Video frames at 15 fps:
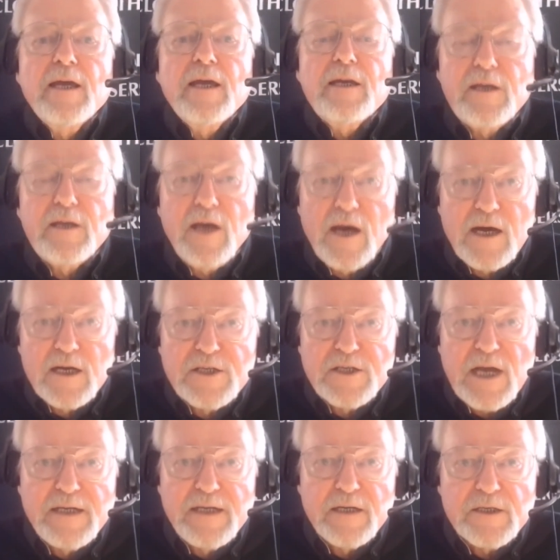because
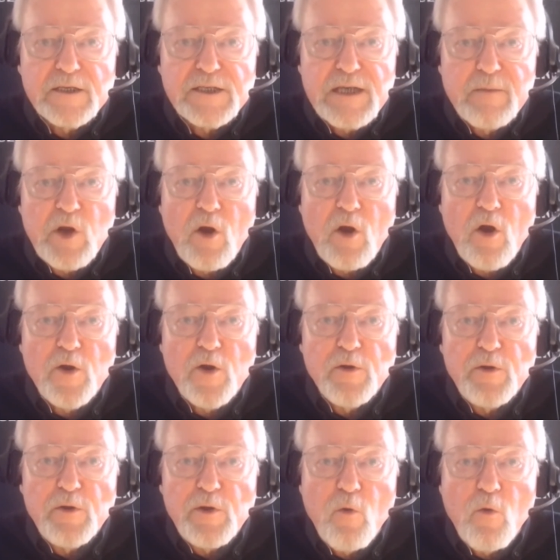I did a seminar in
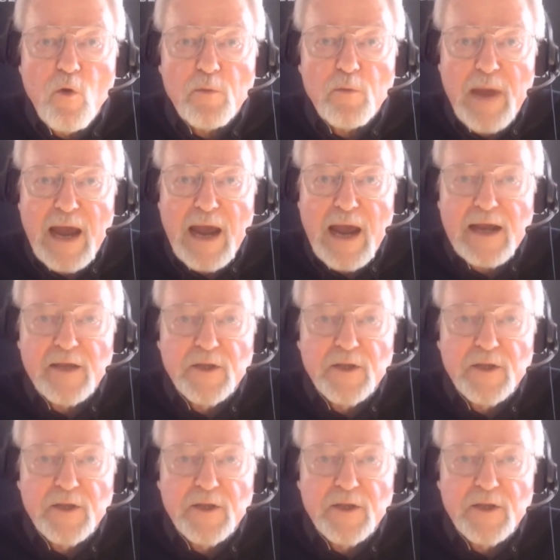New York back in the